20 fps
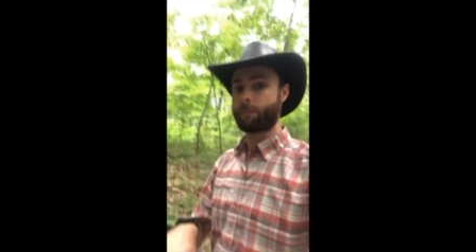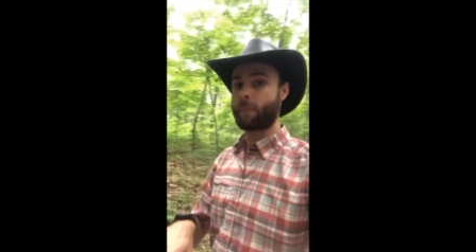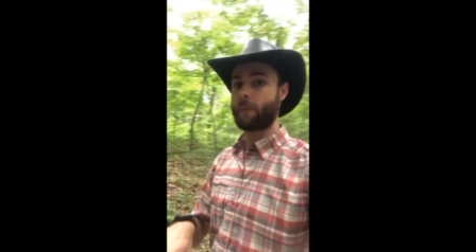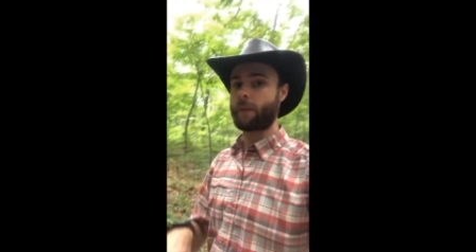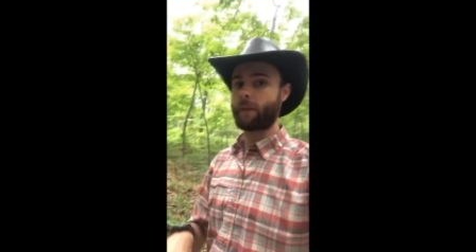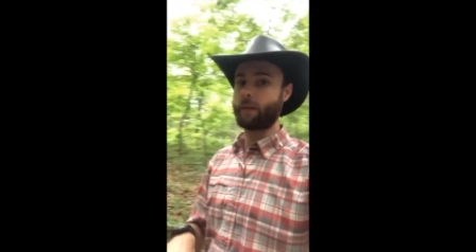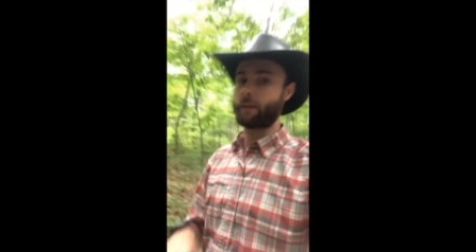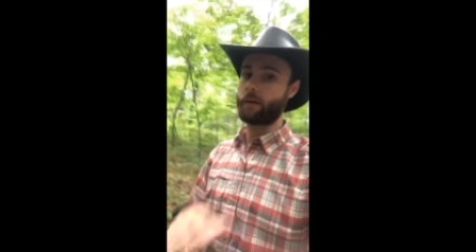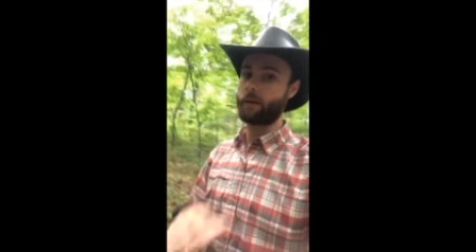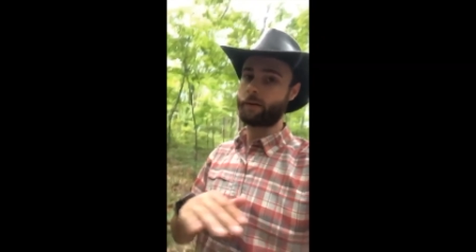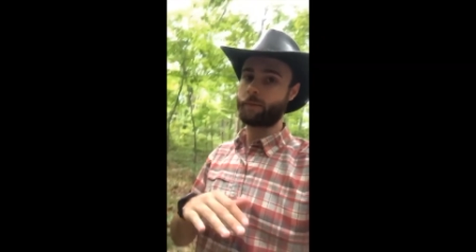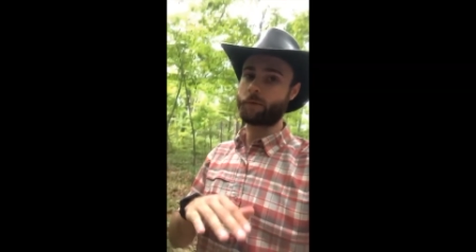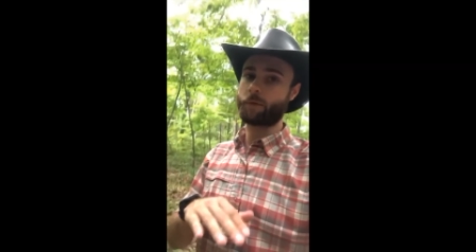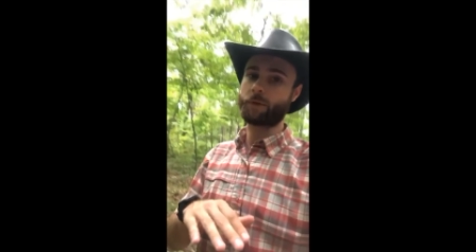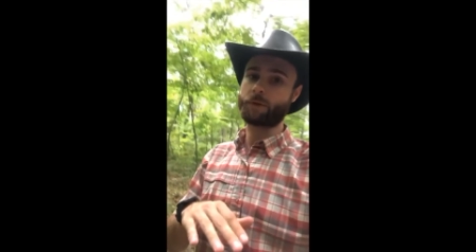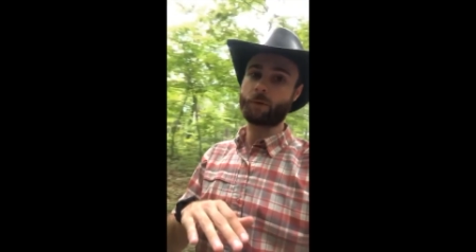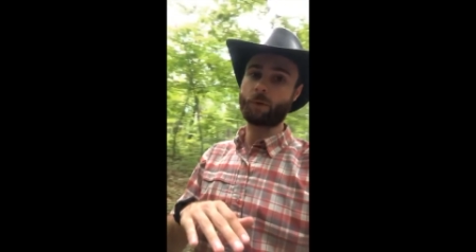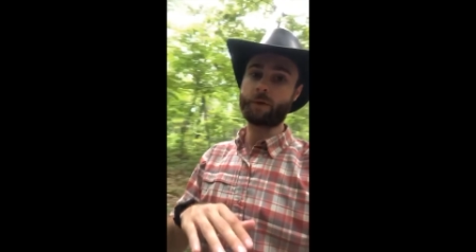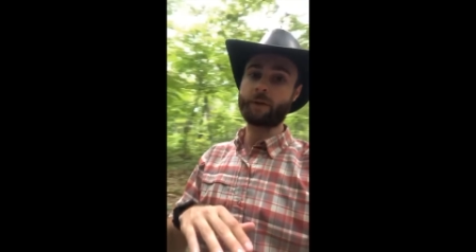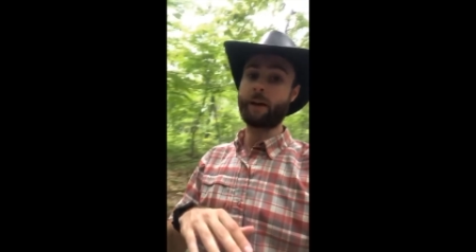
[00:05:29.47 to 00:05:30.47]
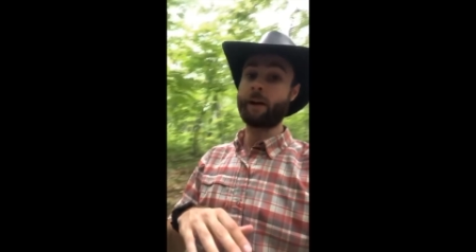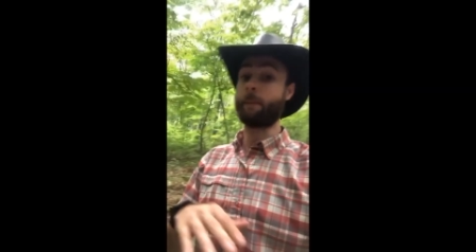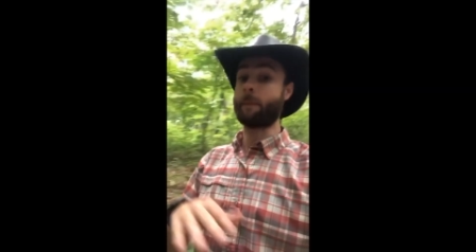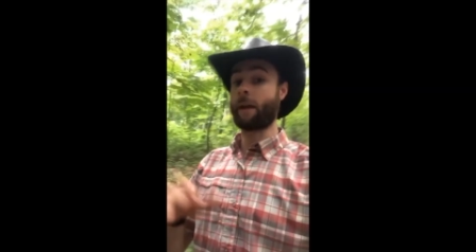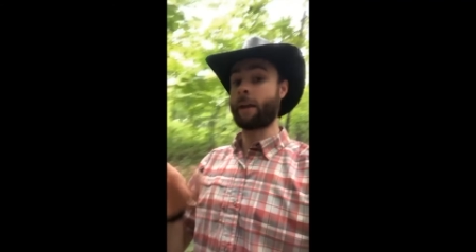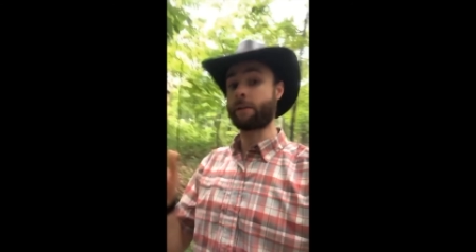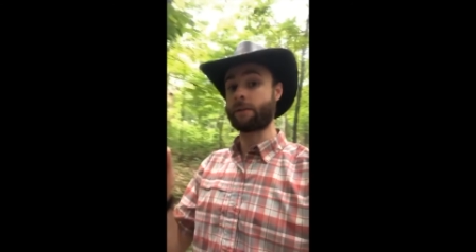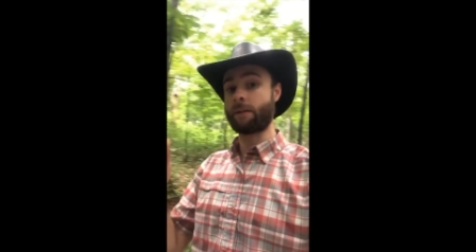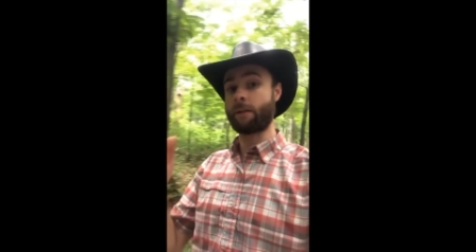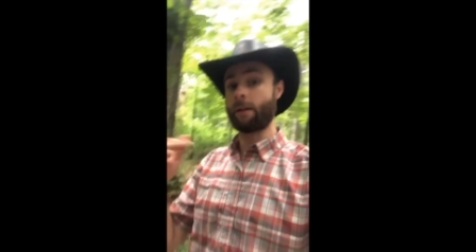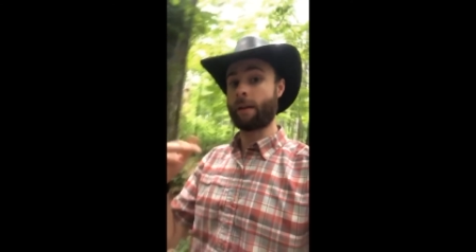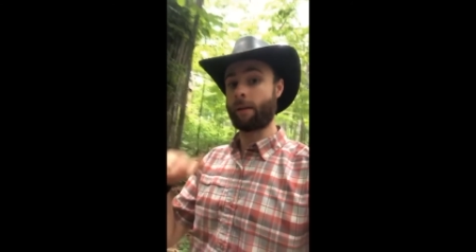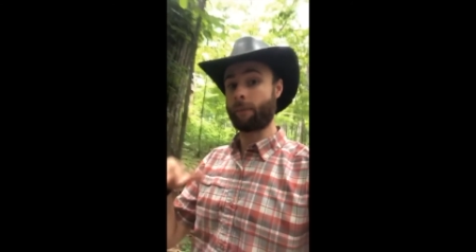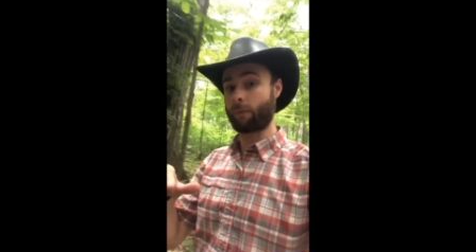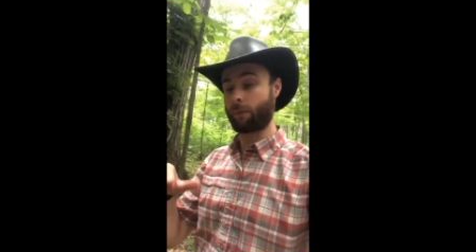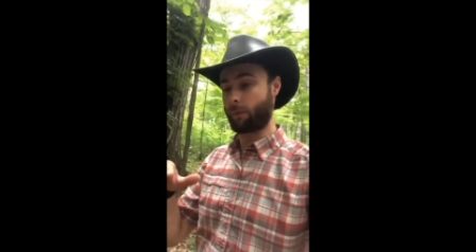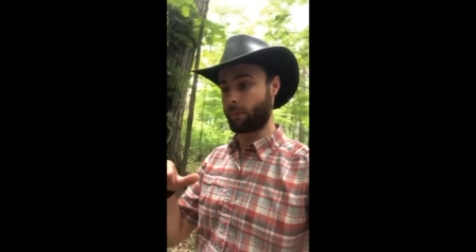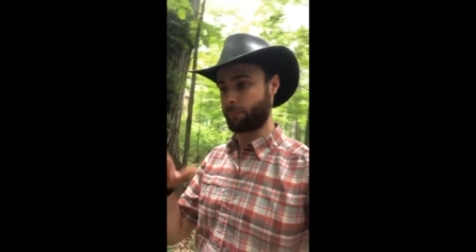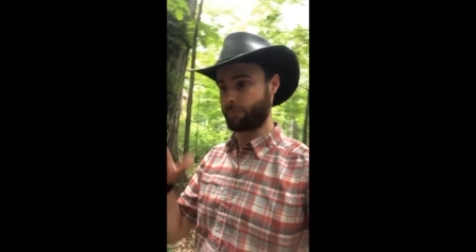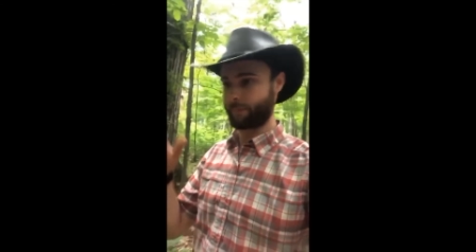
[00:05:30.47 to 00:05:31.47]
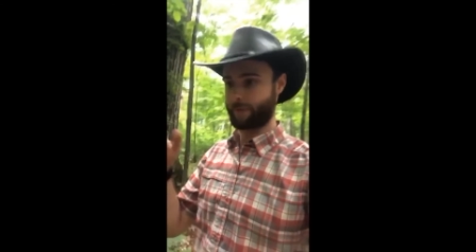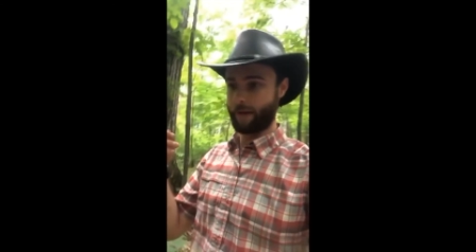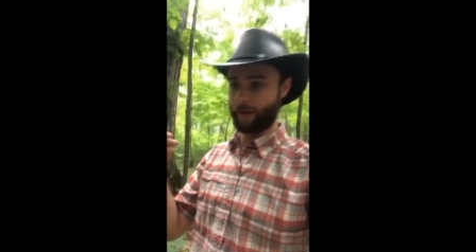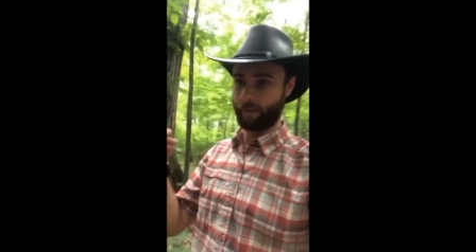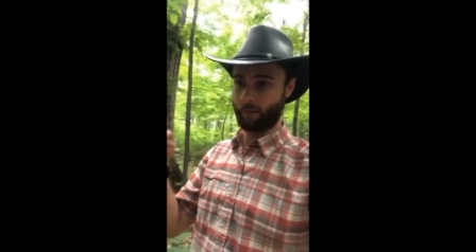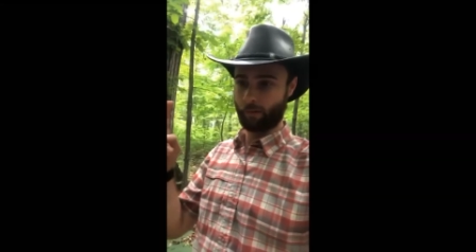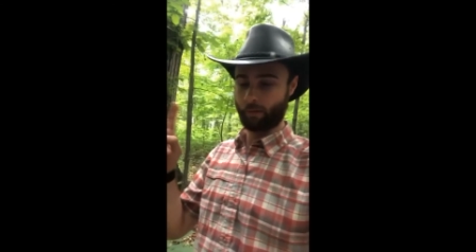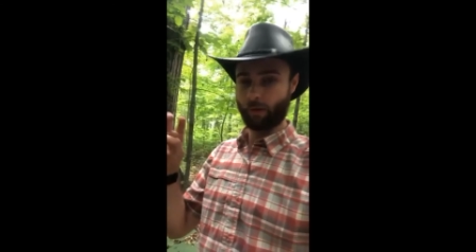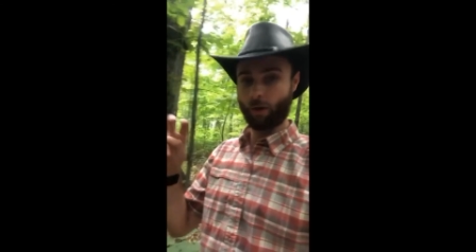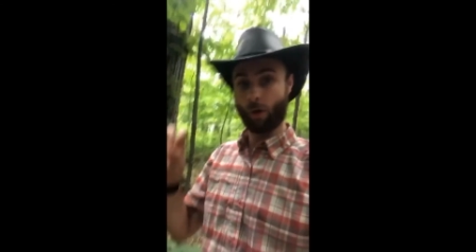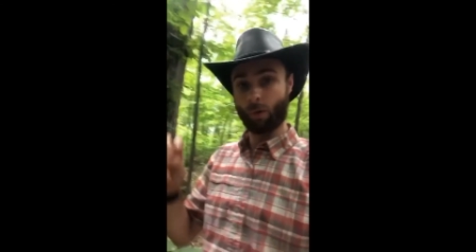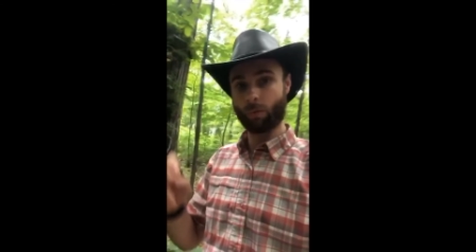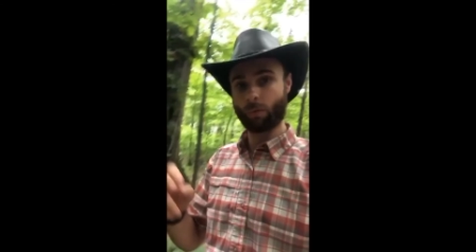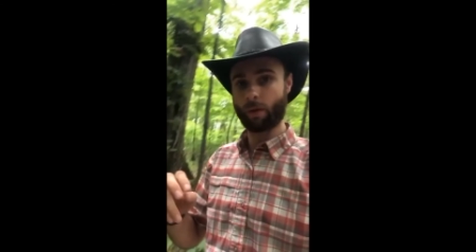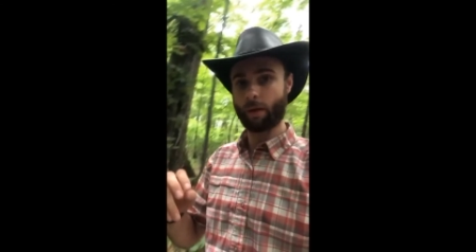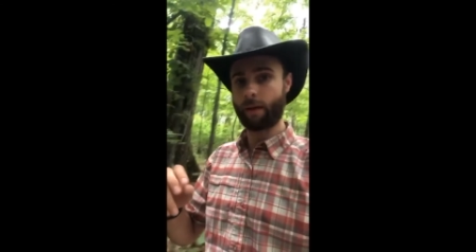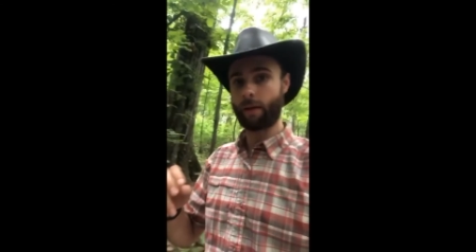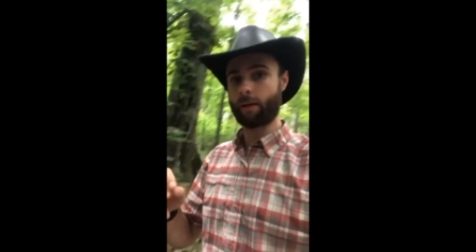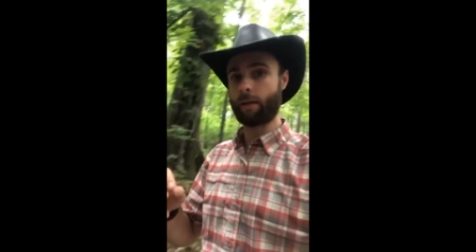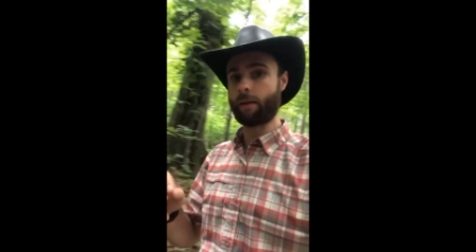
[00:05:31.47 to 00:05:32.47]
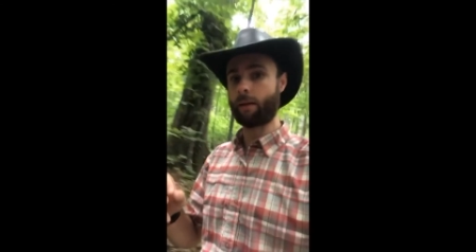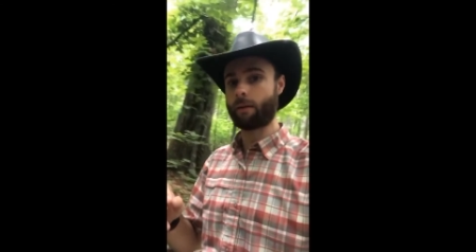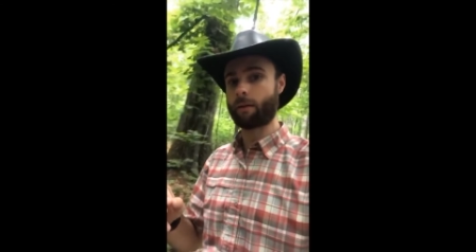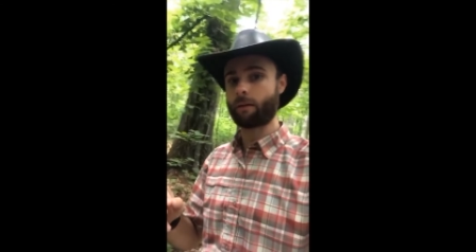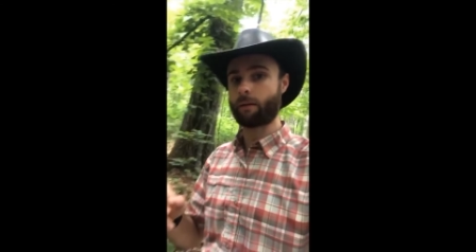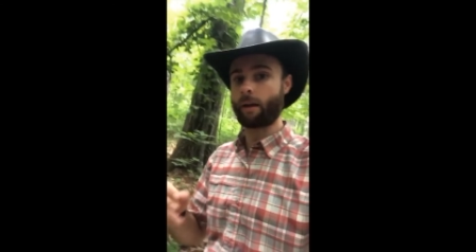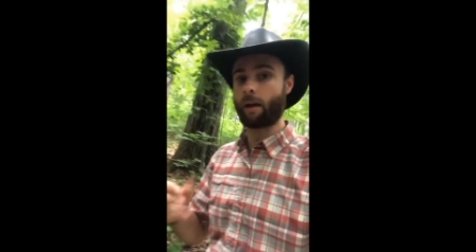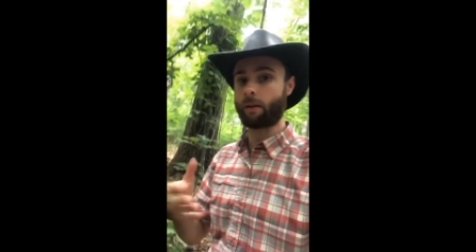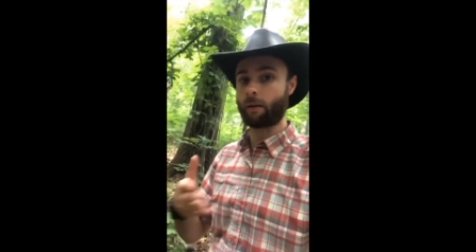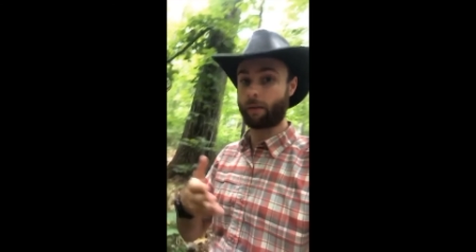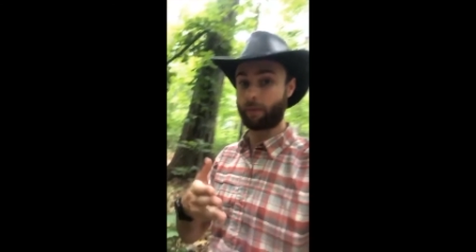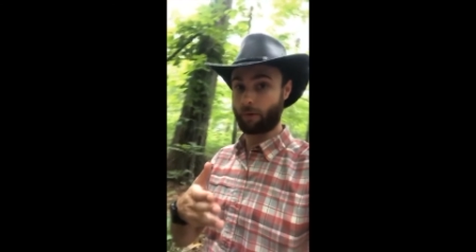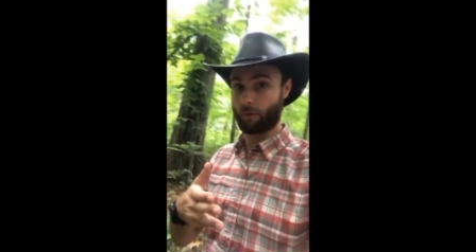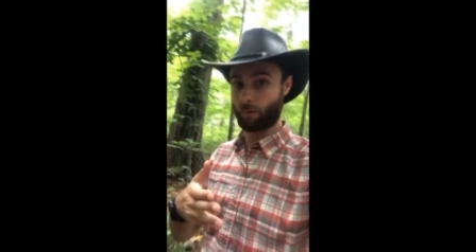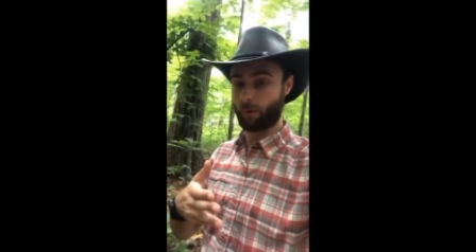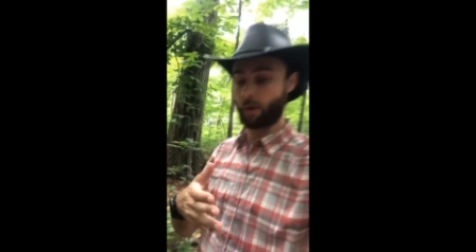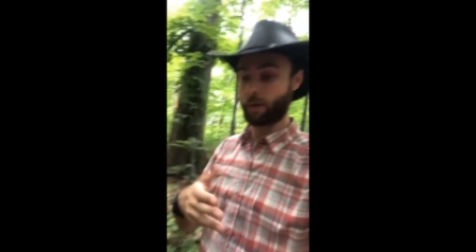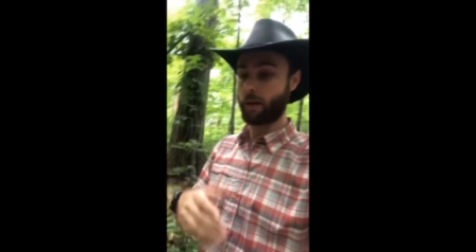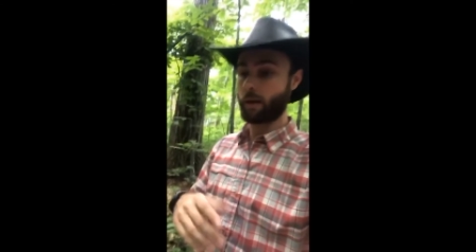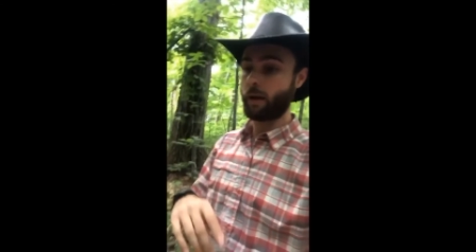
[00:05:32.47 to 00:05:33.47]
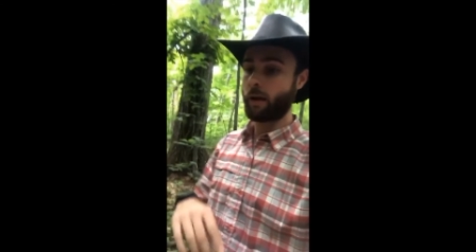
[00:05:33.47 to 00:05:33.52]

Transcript: they did for a short time, they actually never technically owned land here, not like the Creek,